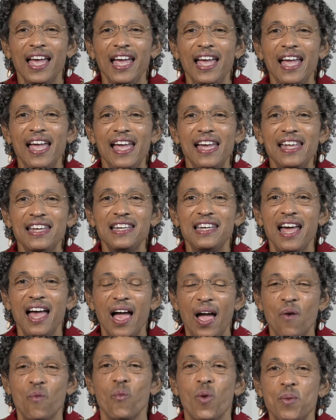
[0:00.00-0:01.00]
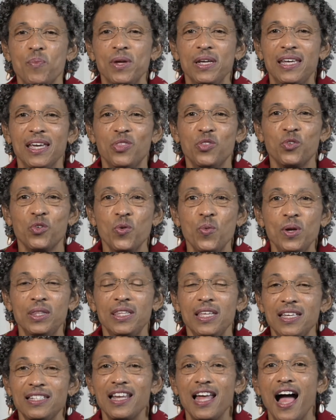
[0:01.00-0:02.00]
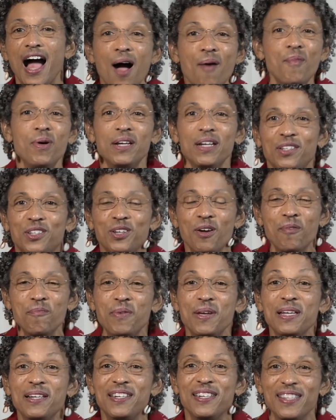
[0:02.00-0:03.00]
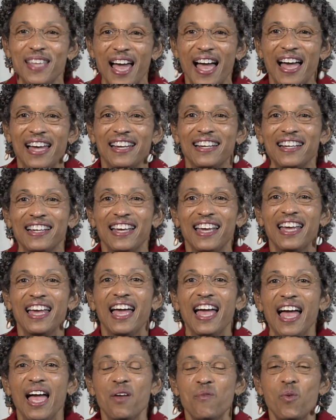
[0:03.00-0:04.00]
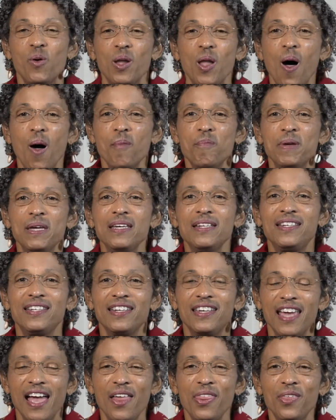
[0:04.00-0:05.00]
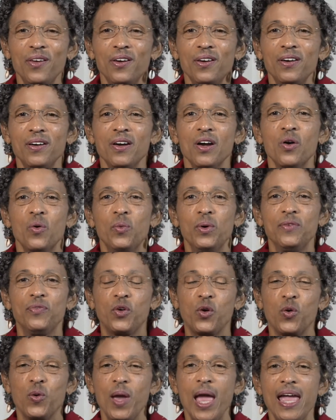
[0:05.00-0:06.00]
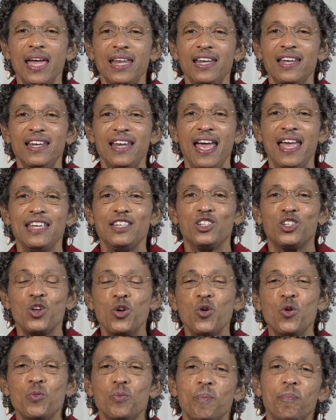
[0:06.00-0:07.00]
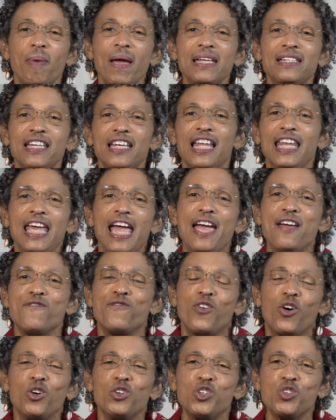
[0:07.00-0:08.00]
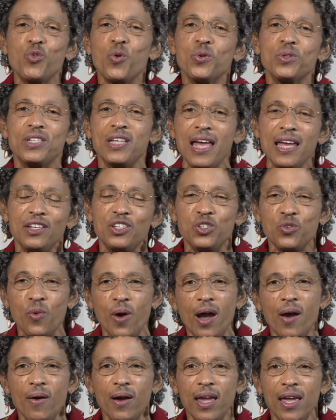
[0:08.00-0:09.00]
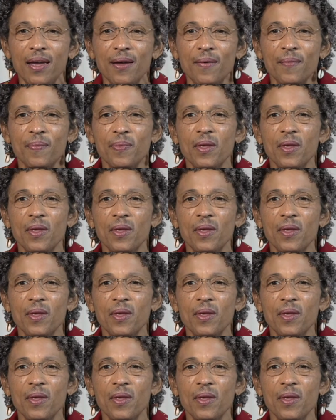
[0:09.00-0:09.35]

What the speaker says: And when we get through with this, I want to jump into that. And we'll all be together. We've created a Zoom, basically a virtual sanctuary